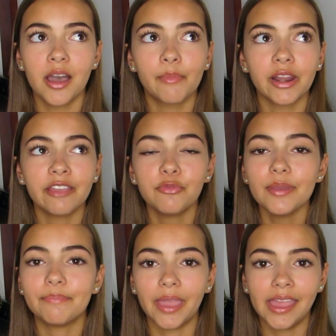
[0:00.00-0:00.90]
But if
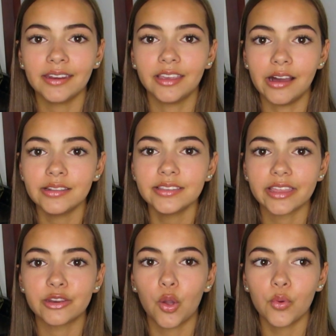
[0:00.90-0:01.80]
we ban guns
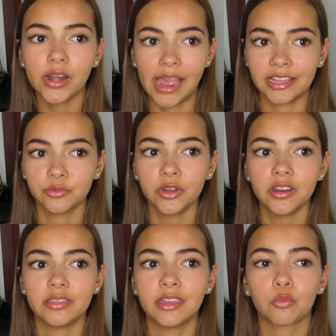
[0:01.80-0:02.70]
and no one has
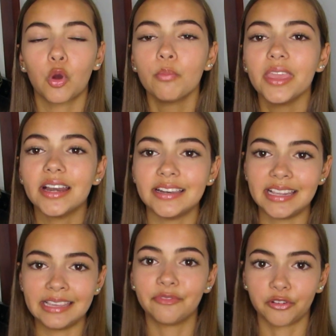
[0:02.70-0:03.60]
one, there won't be a
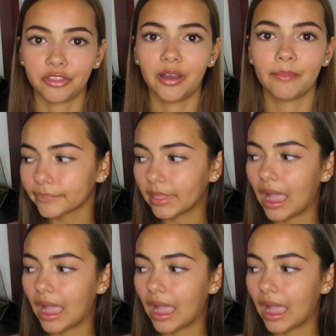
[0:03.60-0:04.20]
need for them.